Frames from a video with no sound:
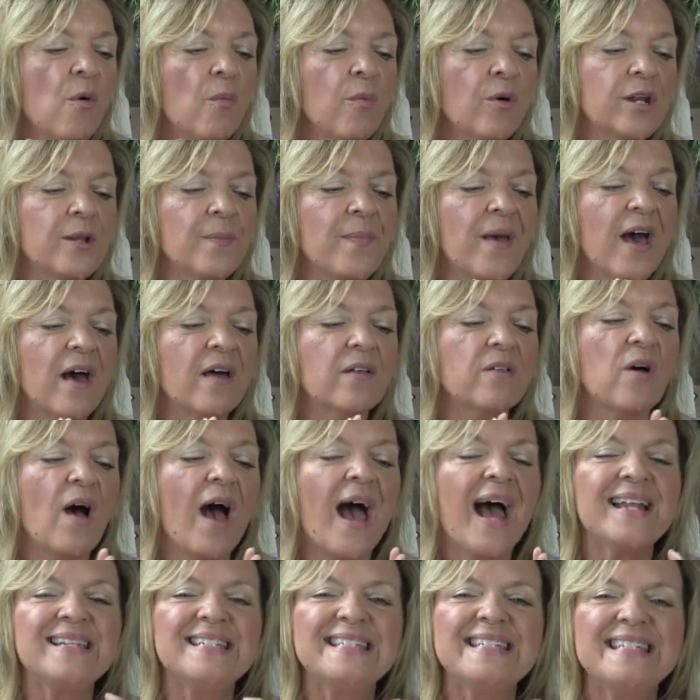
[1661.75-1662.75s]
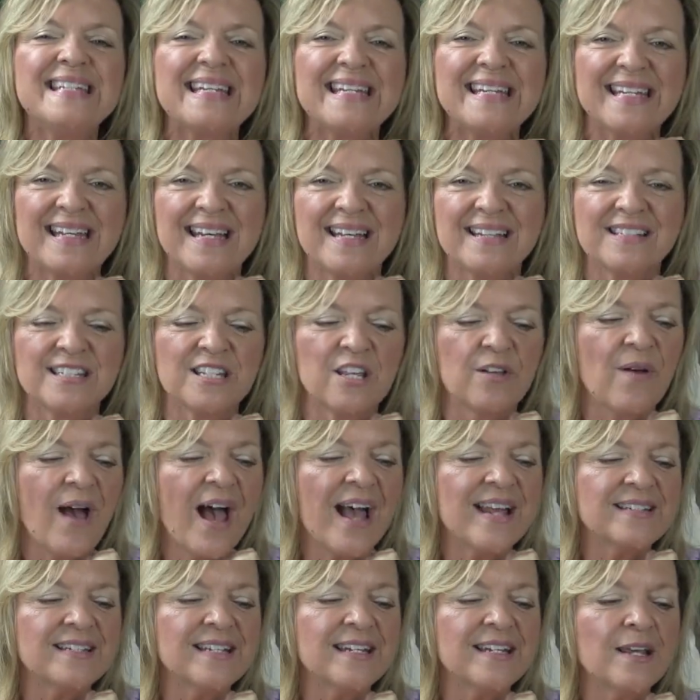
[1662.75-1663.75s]
What about I did it? So
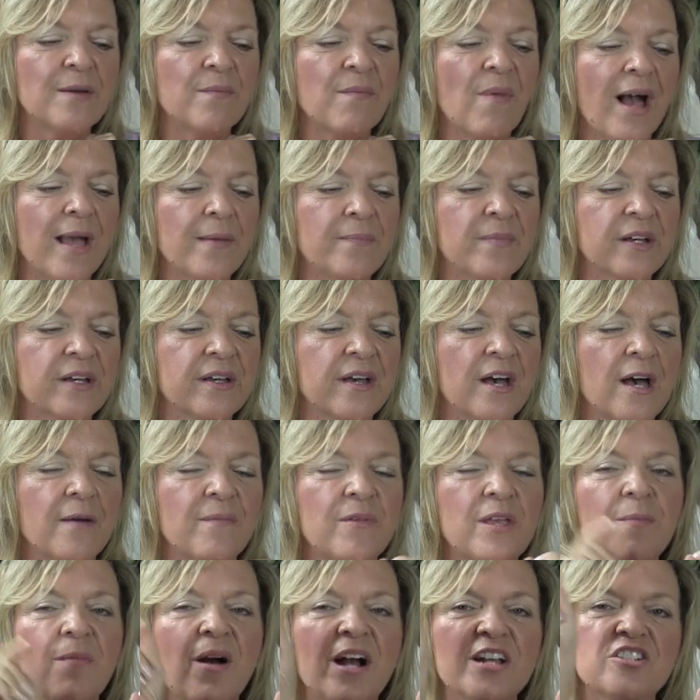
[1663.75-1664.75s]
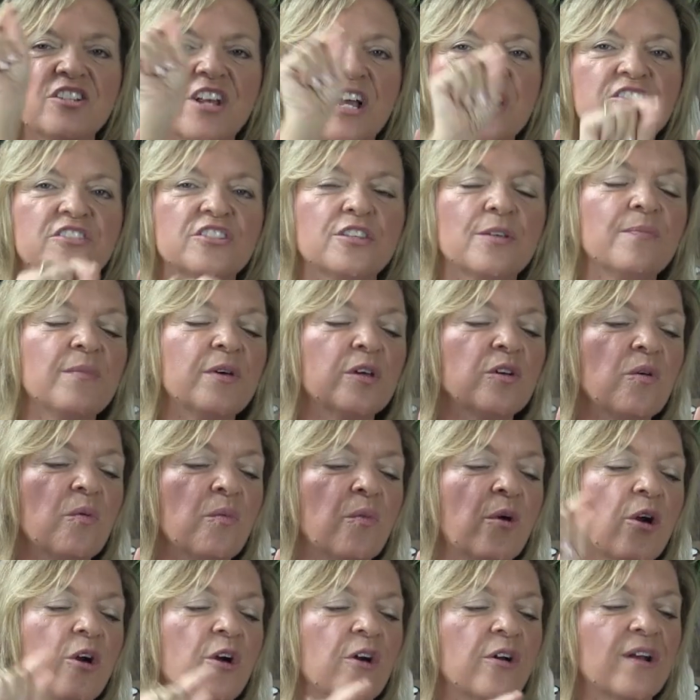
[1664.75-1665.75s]
I did it he might change the
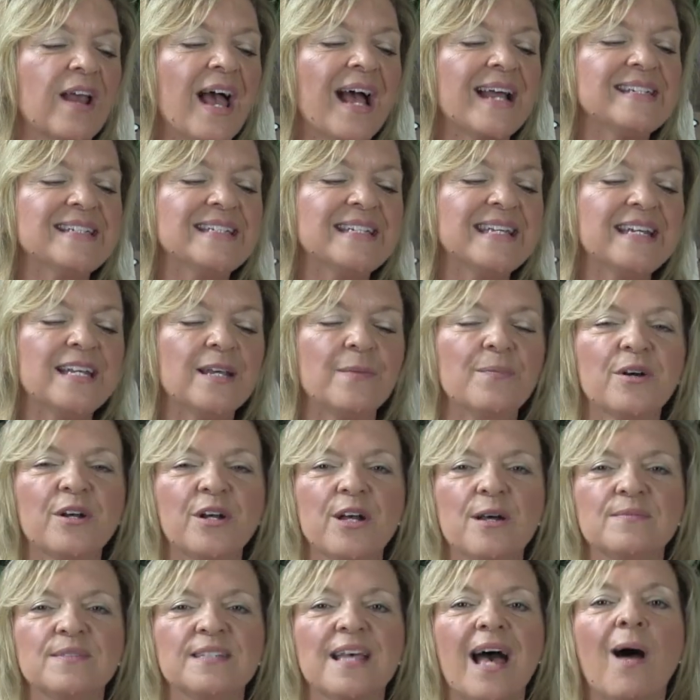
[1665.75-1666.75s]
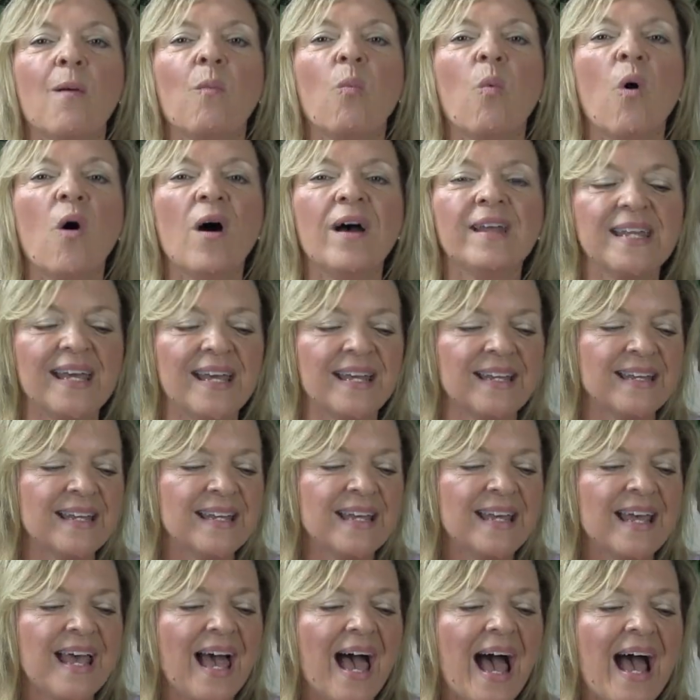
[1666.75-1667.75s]
middle word. I did it becomes I want it.
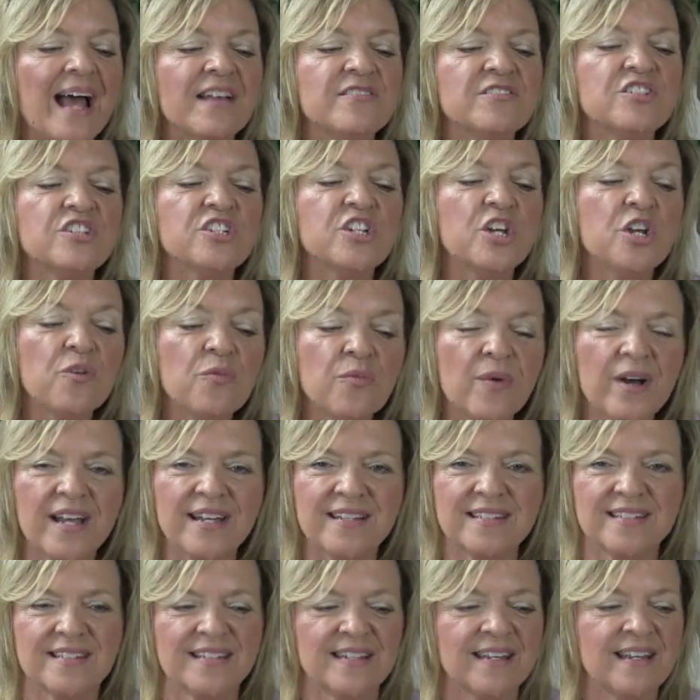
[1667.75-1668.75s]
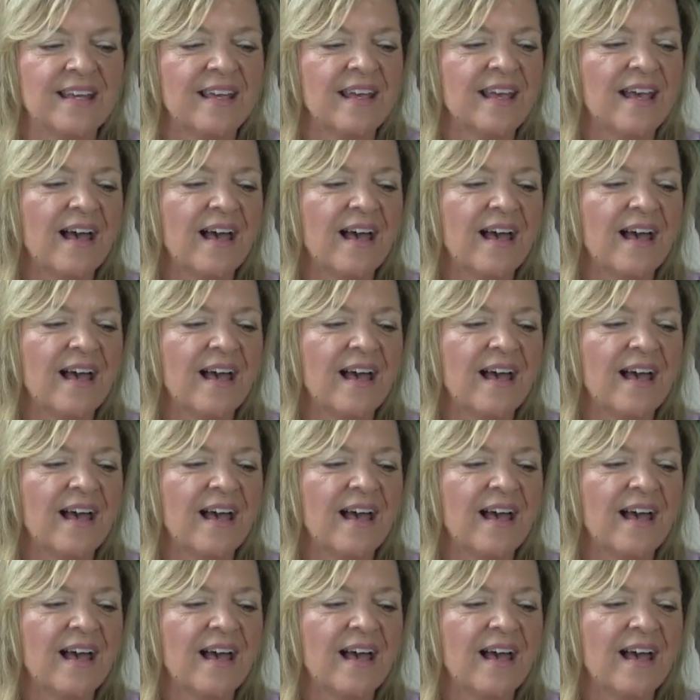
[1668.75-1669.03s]
I do it.